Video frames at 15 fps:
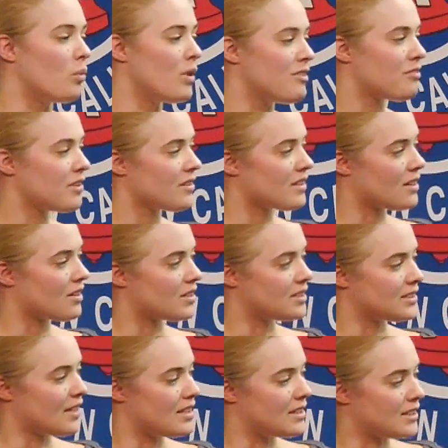We feel that our
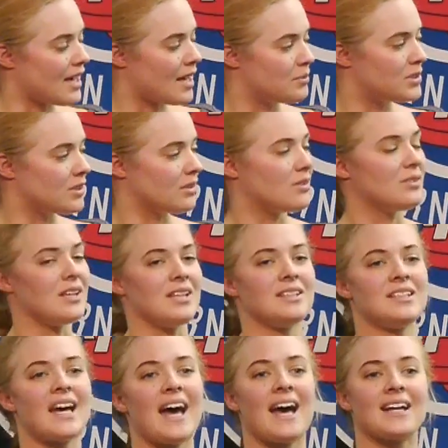design is absolutely
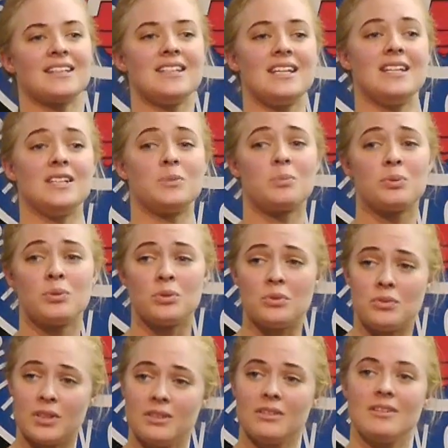intact. It is
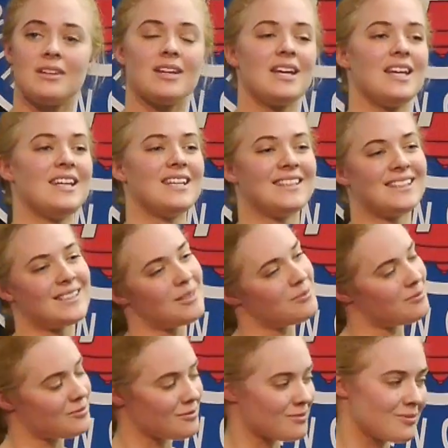proven. It is,
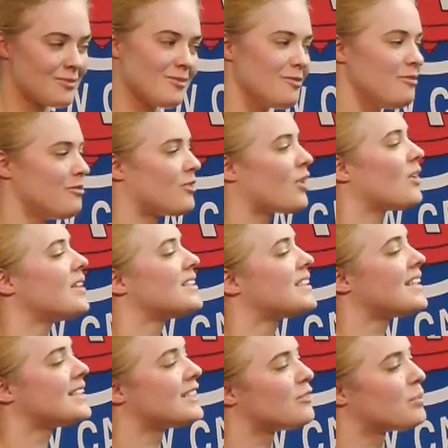for all
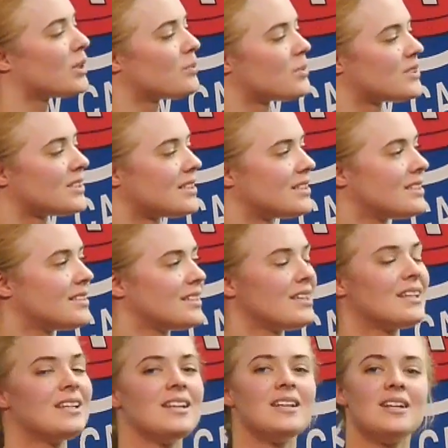intents and purposes,
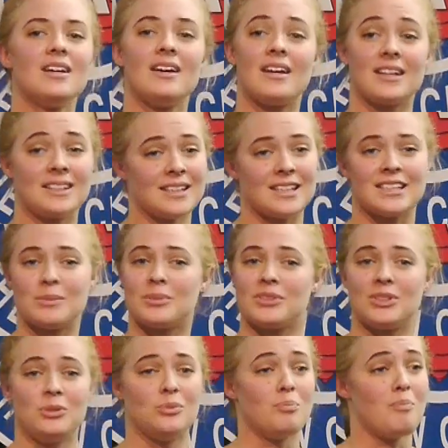accessible
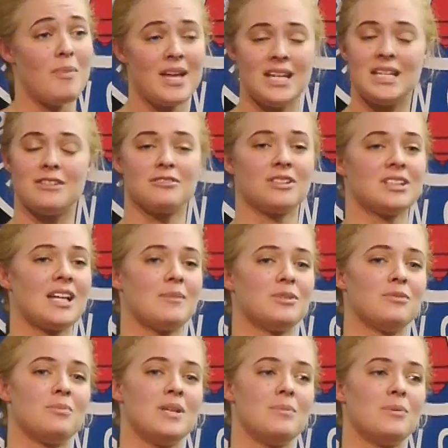to many different types
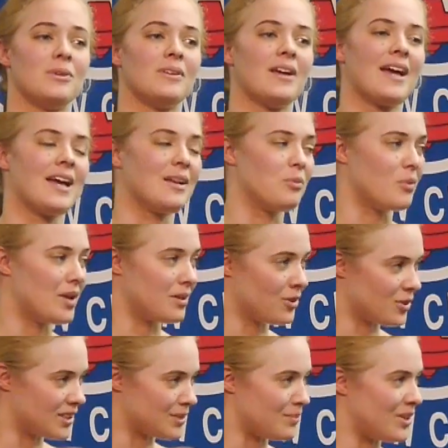of people. And when
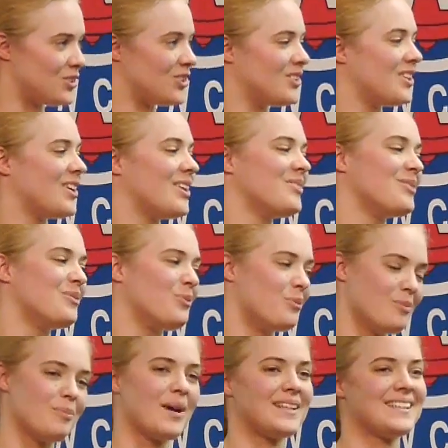Chris mentioned,
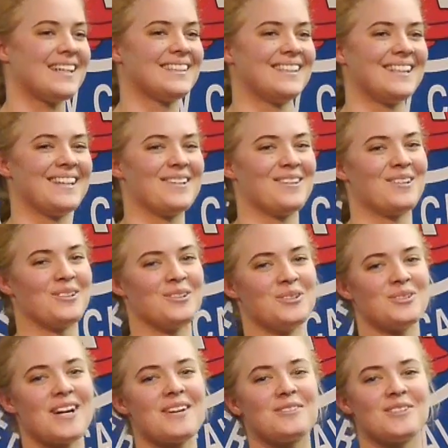by testing it on our
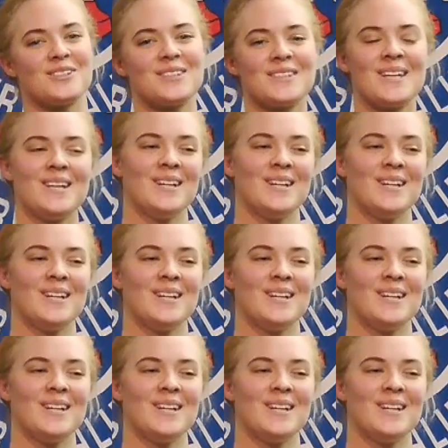drivers,